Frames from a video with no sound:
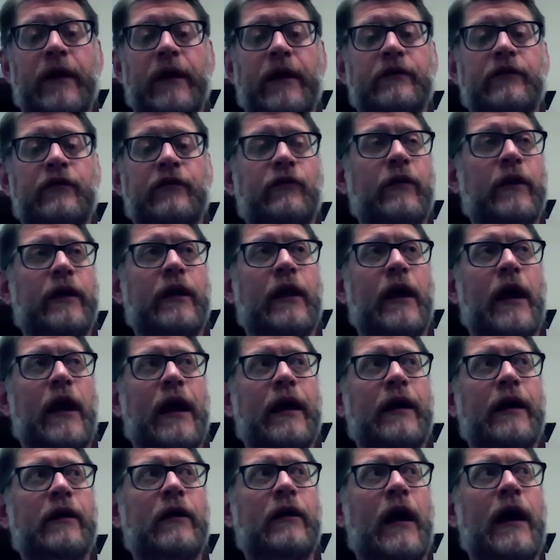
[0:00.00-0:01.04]
hit it, Serena.
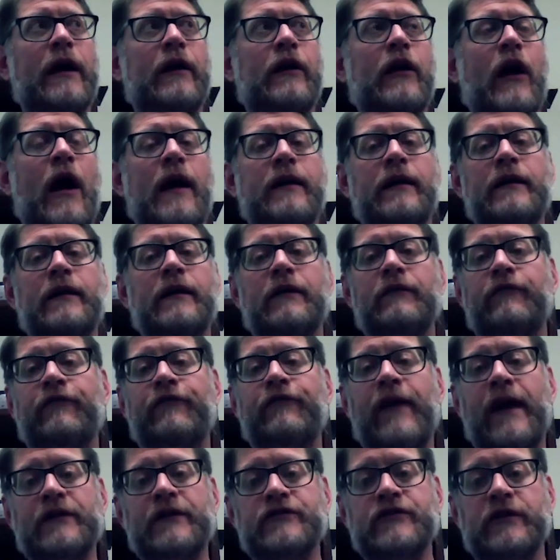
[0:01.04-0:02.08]
I got an
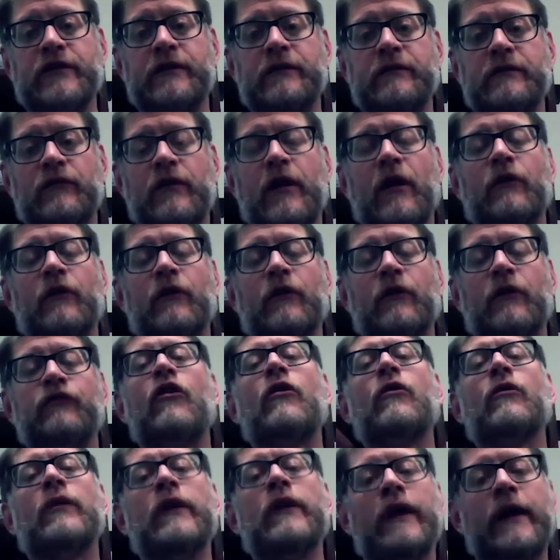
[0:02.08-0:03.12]
infection. No,
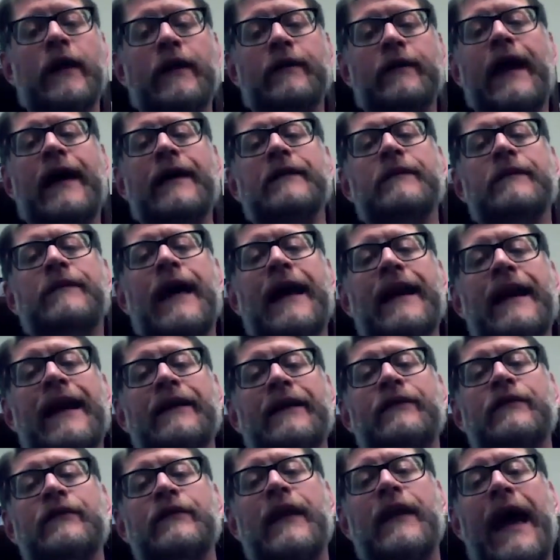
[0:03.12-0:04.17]
so that
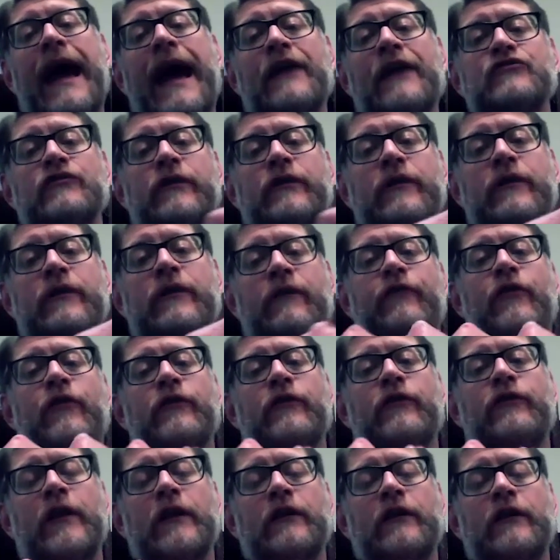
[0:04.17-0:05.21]
isn't actually the
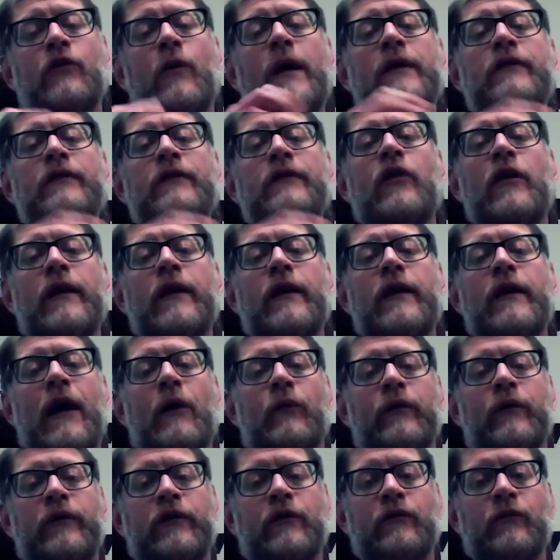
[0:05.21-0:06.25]
first thing. So I started
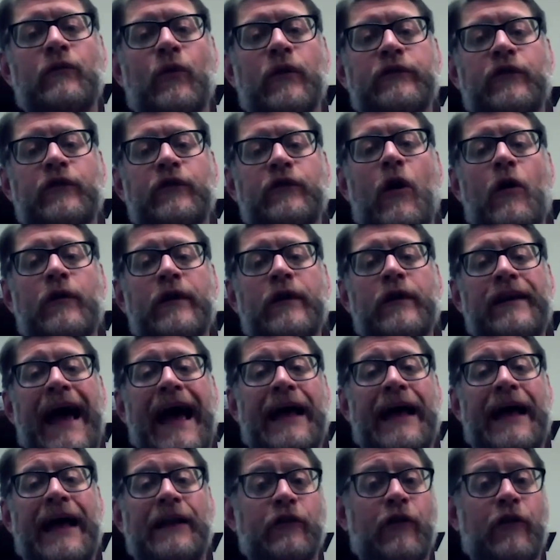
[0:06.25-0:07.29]
out with what's called
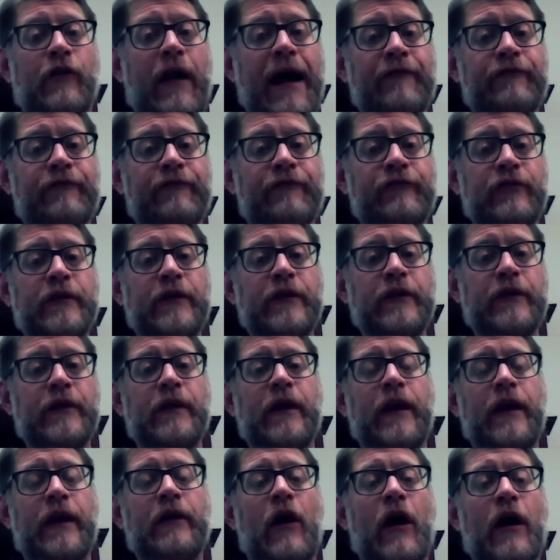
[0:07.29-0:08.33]
an allograft,
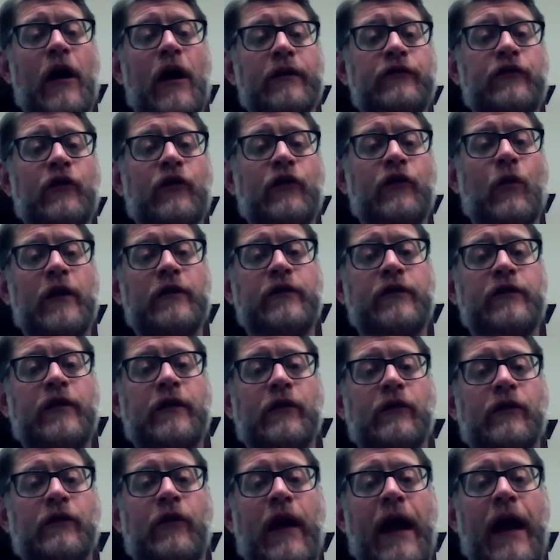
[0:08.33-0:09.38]
an
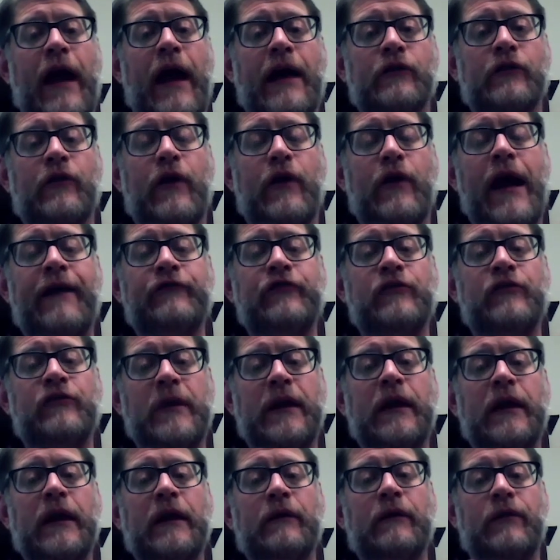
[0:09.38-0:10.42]
osteoarticular allograft,
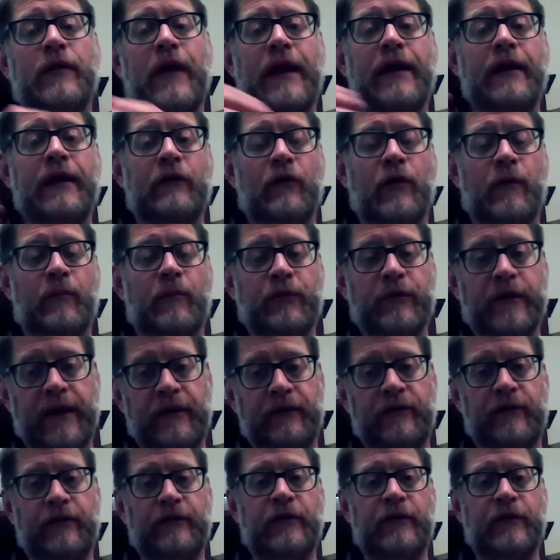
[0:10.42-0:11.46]
meaning that it
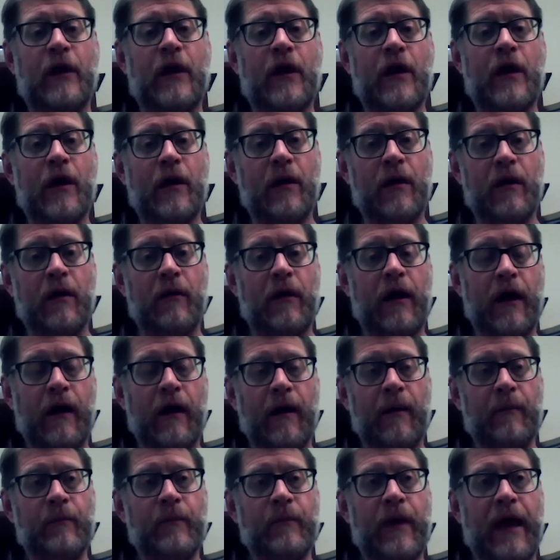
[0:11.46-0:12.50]
replaced
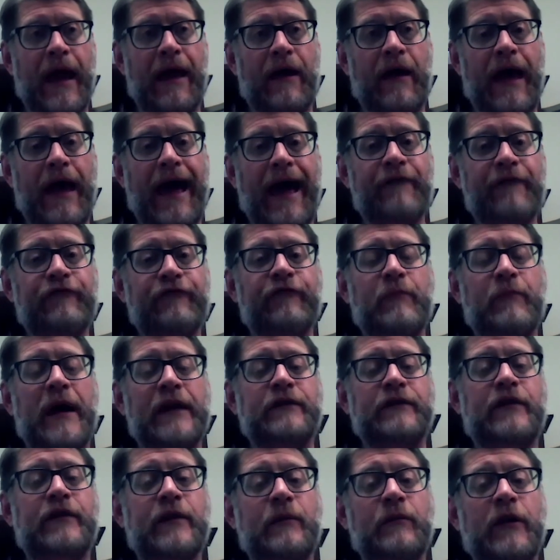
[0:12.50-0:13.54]
half of
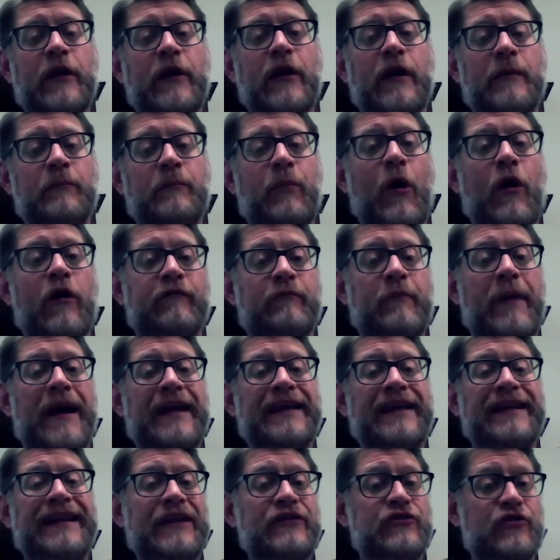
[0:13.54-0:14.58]
my tibia and part of
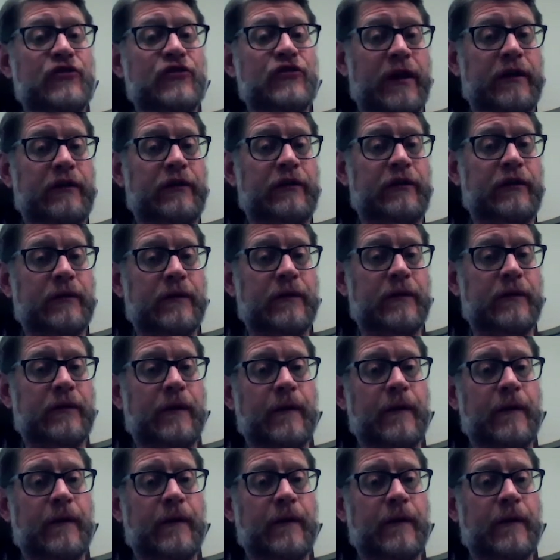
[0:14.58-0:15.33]
my knee joint